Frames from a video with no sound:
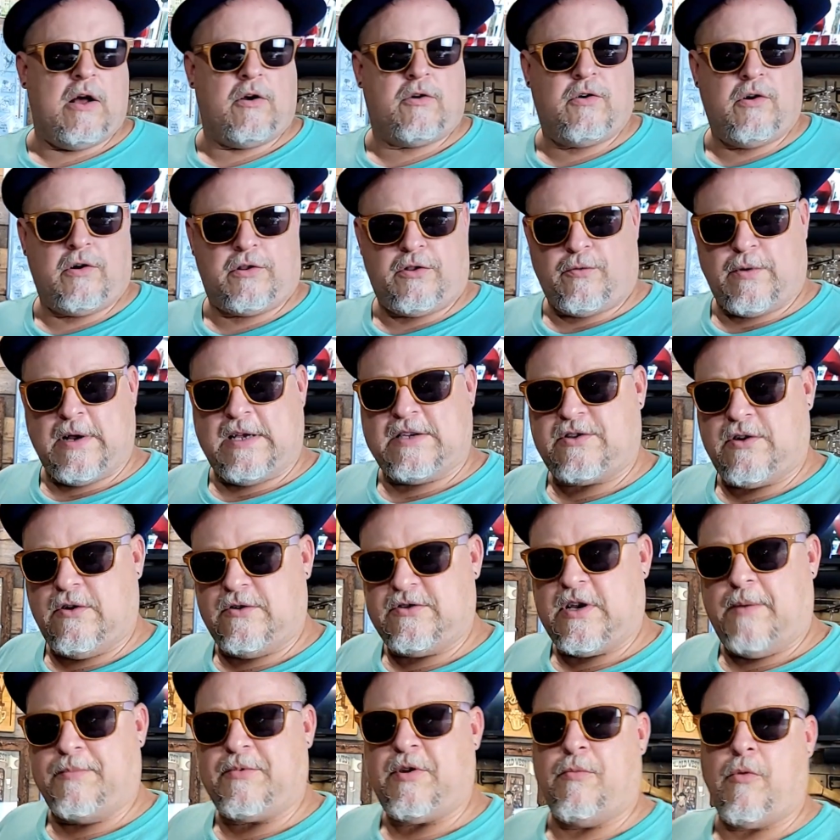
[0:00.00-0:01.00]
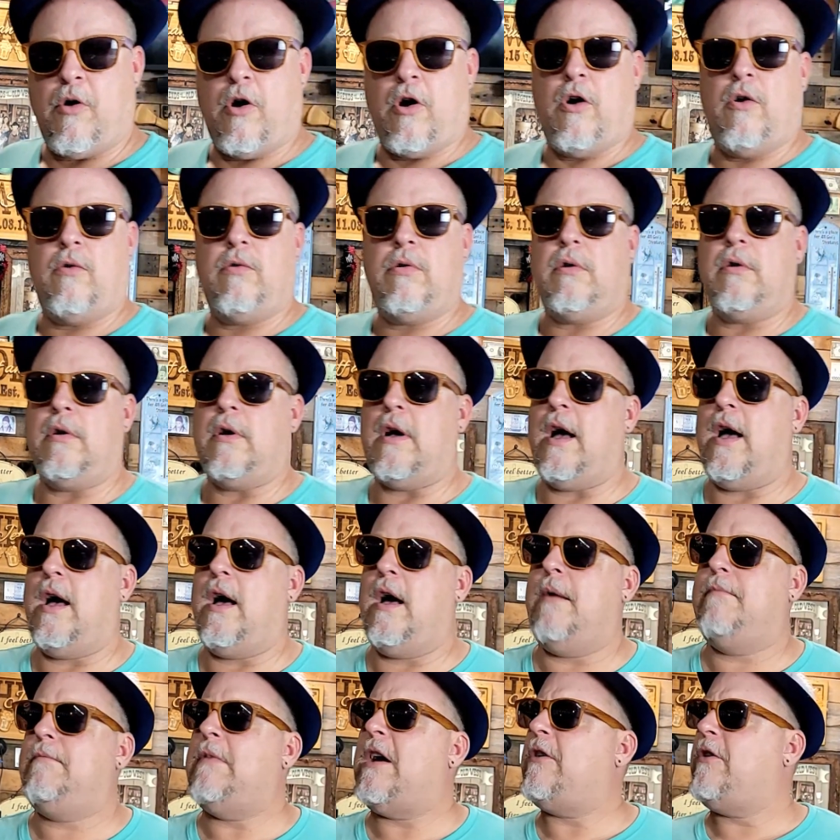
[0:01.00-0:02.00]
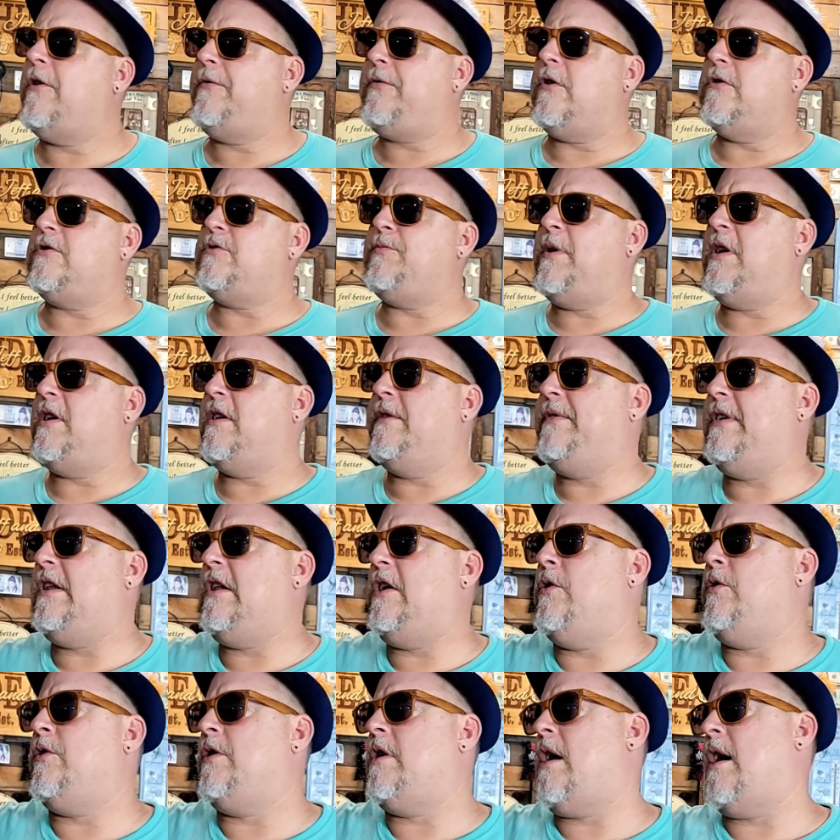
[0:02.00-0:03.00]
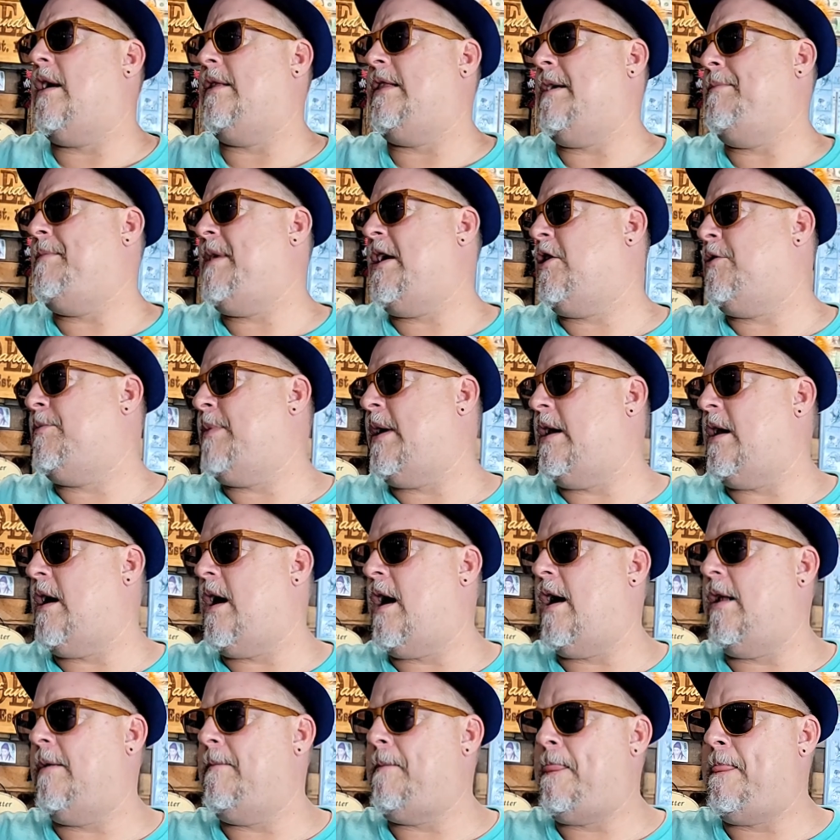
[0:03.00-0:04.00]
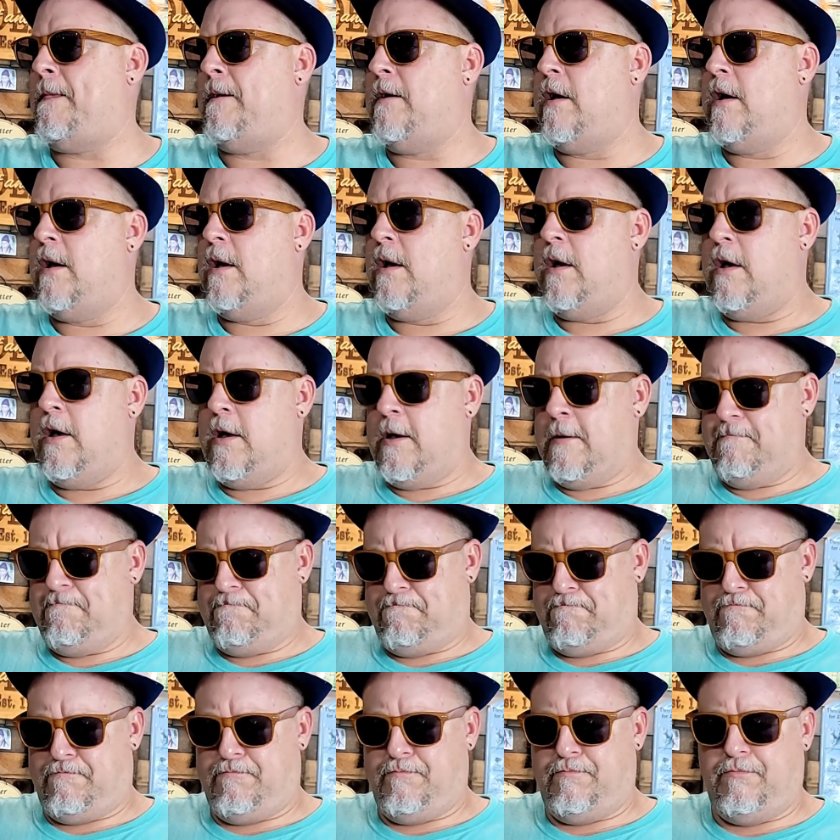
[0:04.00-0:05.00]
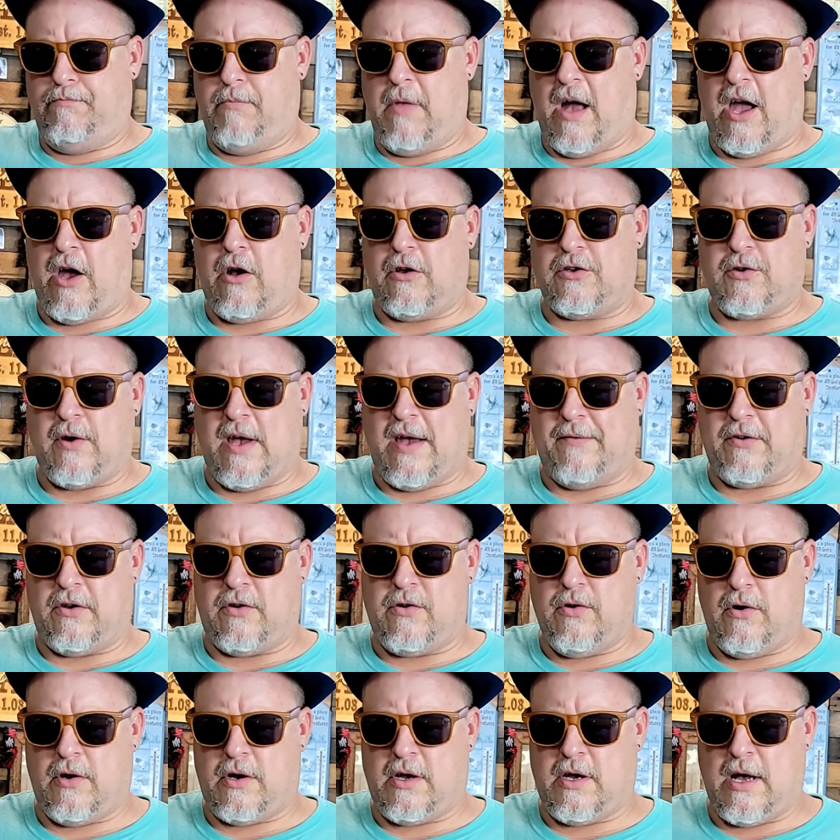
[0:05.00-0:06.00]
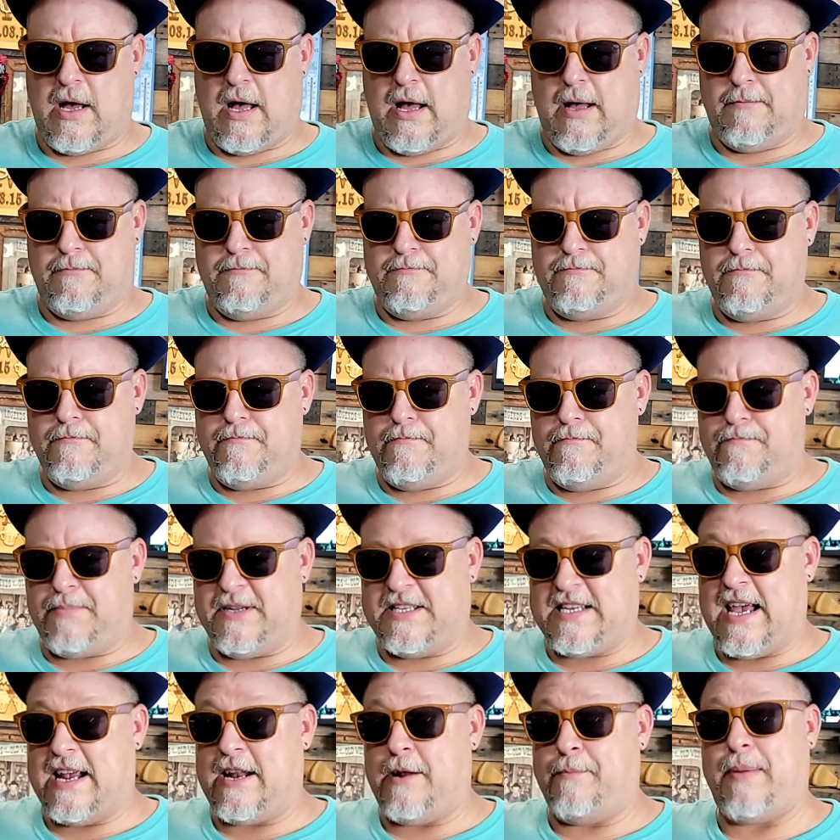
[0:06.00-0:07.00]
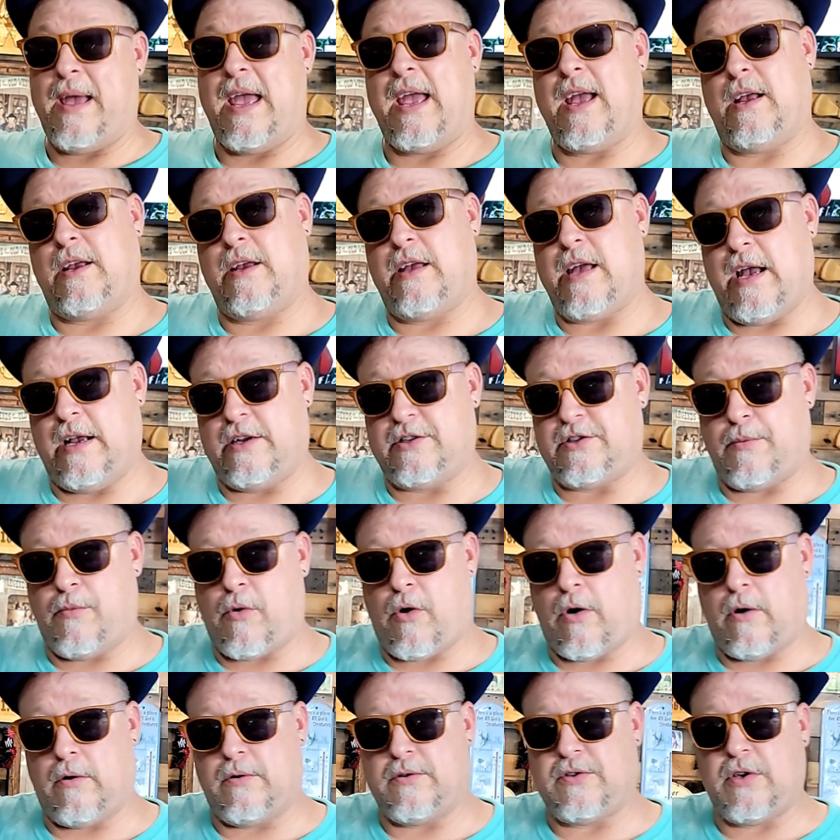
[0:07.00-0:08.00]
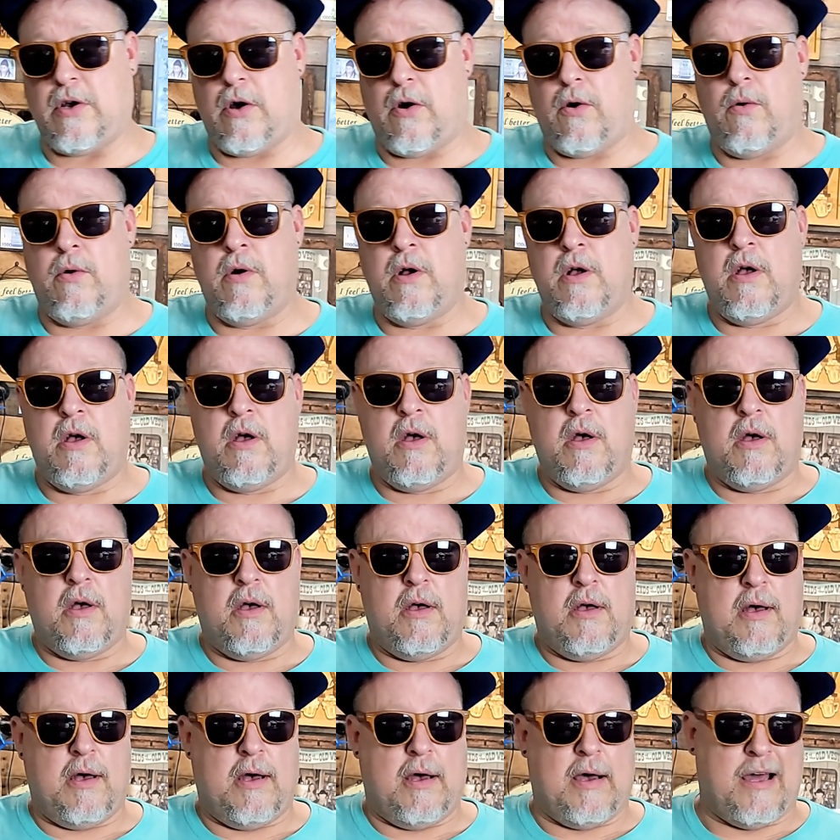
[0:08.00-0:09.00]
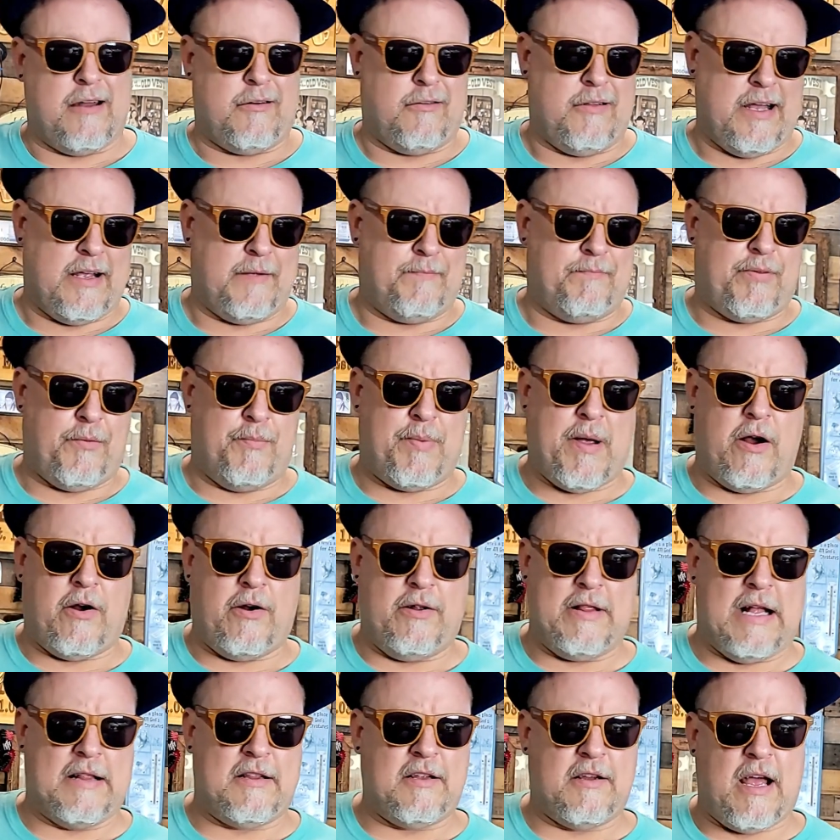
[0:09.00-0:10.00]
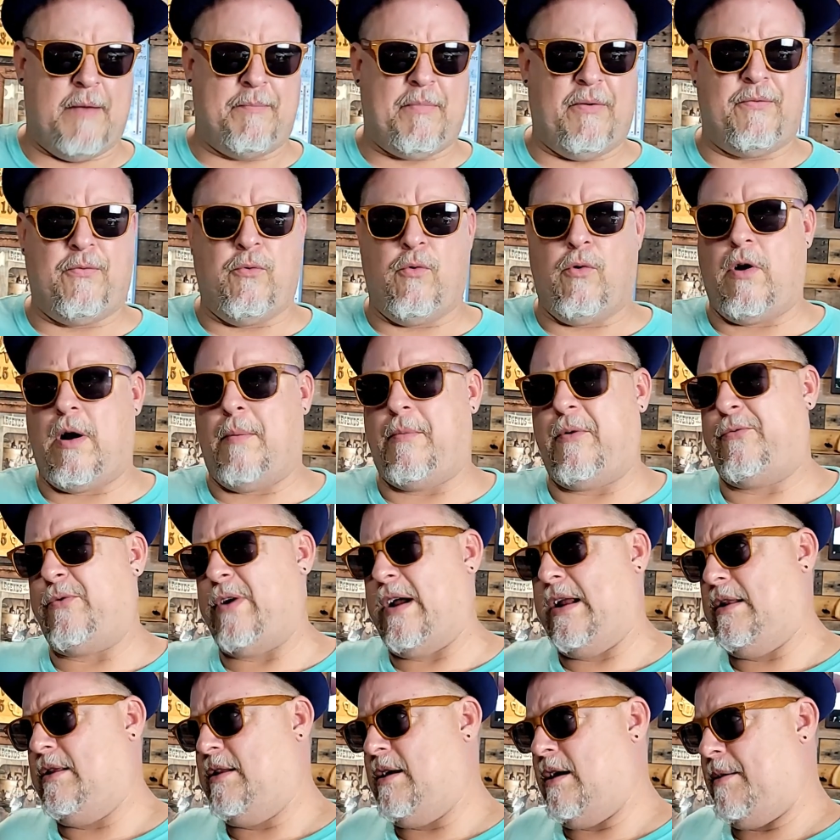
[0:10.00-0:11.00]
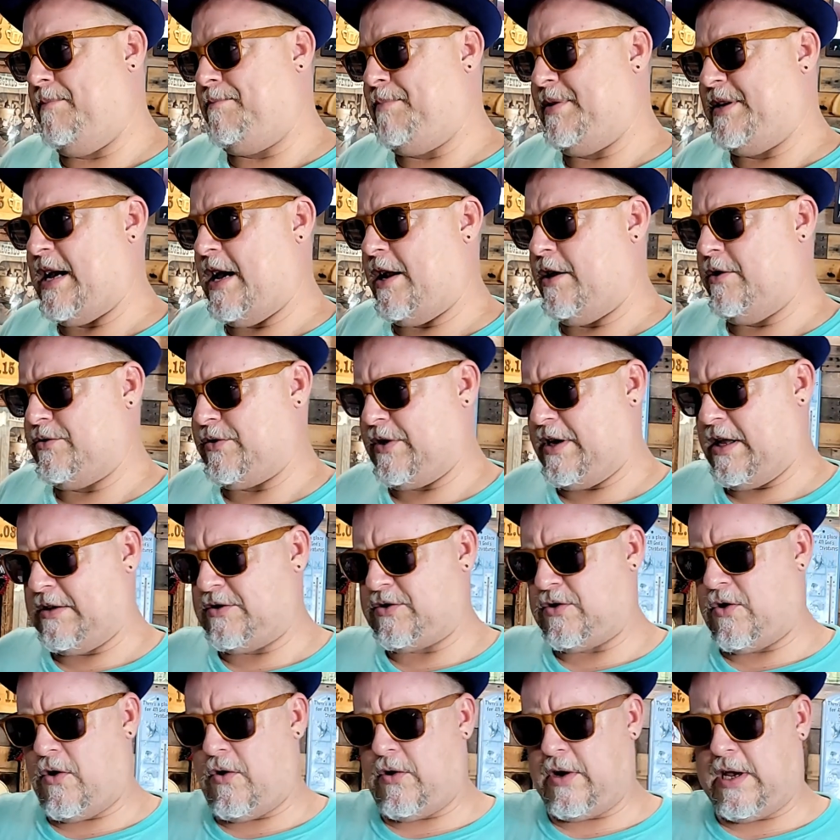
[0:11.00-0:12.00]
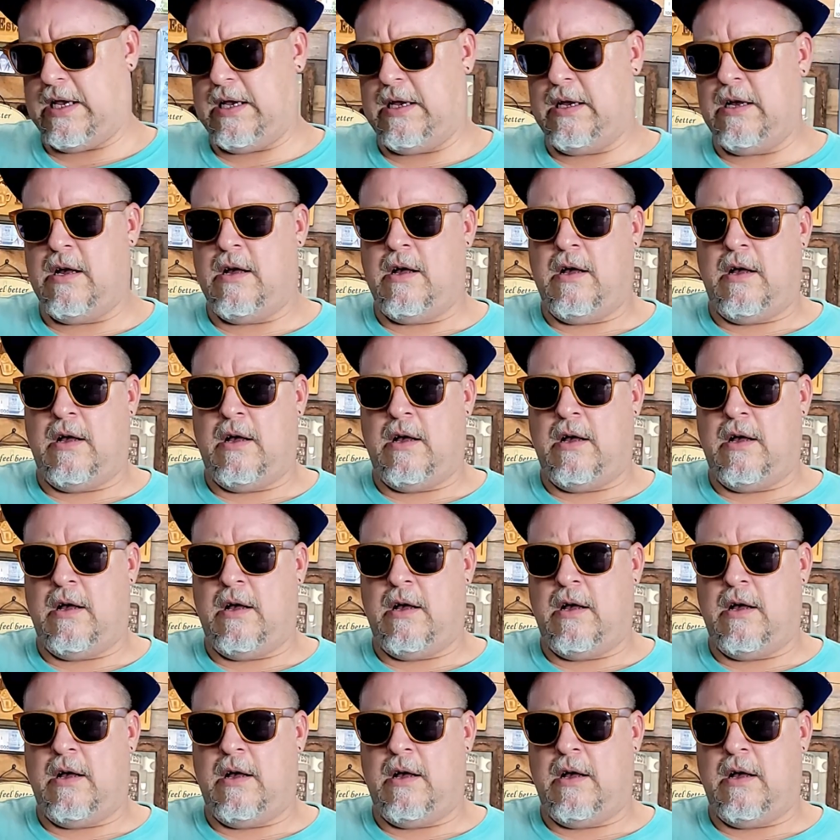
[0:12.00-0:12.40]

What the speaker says: I'll cook the rest of those up tomorrow. I don't know if those will be in a video or not. They may or may not. I also have to cook potato pancakes tomorrow. So I don't like preparing that the night before. I'm afraid the potatoes will get soggy.